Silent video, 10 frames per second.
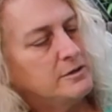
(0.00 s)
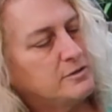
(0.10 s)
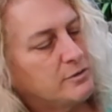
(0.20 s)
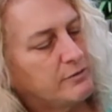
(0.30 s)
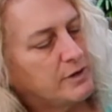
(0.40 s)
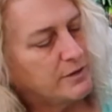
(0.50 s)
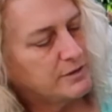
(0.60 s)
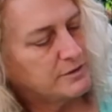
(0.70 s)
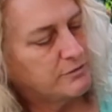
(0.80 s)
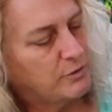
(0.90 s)
so I've got
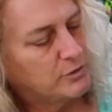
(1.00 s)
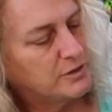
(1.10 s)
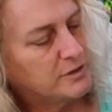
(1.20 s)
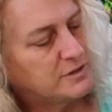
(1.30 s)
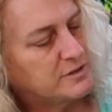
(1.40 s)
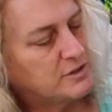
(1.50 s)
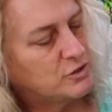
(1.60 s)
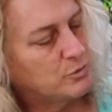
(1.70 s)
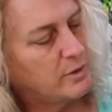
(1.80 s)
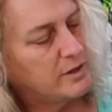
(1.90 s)
this folded in
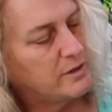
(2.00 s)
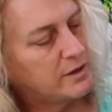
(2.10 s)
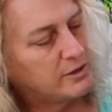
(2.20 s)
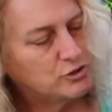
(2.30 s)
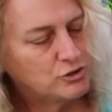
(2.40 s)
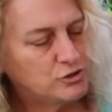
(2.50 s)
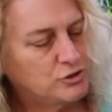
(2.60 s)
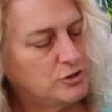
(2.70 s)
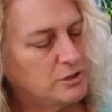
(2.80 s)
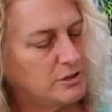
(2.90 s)
such a way that I
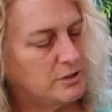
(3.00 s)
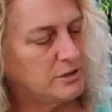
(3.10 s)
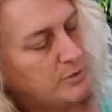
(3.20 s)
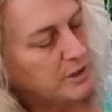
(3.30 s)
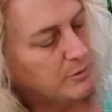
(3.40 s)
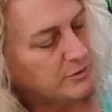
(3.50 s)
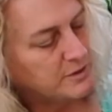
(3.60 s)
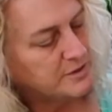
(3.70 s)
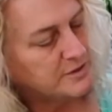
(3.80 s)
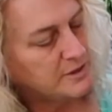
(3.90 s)
should be able
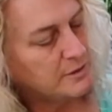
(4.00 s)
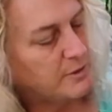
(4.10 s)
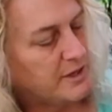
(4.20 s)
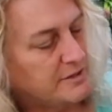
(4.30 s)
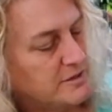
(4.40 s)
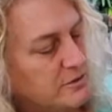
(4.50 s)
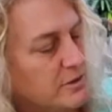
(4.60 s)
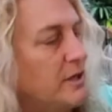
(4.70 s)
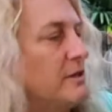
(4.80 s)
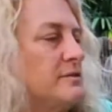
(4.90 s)
to see, but I still
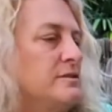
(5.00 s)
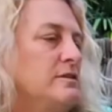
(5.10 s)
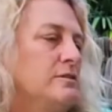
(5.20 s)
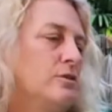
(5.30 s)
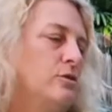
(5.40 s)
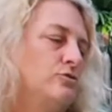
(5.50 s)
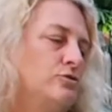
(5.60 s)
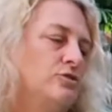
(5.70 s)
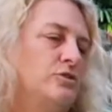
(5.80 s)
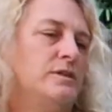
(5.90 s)
can't see the
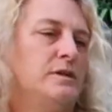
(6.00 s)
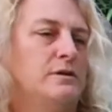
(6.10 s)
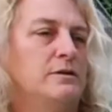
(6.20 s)
cartridge in there.